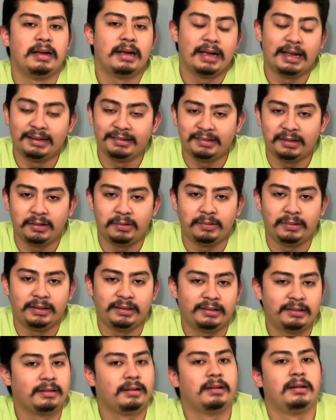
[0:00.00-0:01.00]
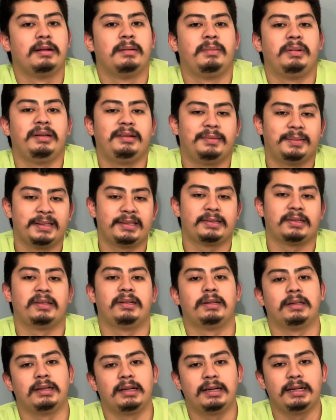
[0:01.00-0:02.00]
As always, please make sure
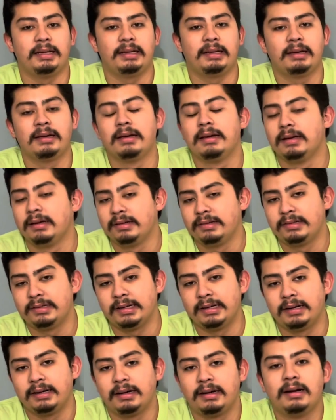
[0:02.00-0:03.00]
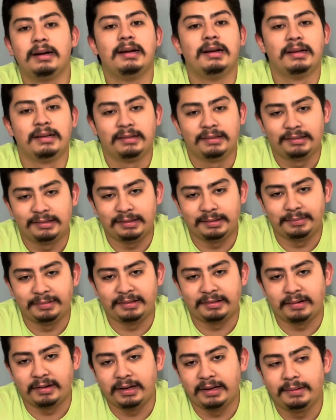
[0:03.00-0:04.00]
to like, share,
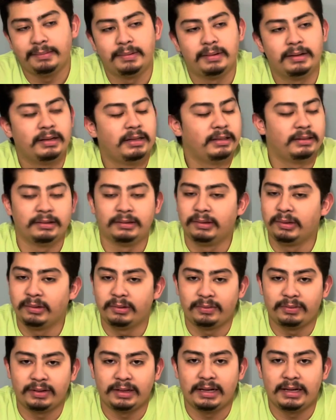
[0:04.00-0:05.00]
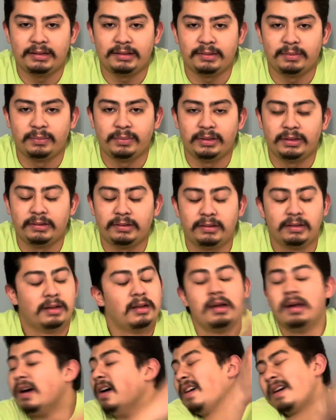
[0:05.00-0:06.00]
subscribe, hit the notification bell,
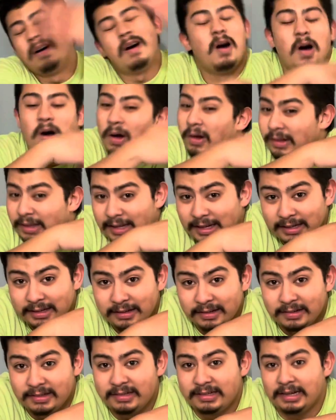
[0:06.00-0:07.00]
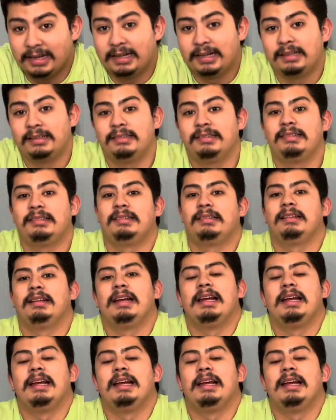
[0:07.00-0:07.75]
all that good jazz.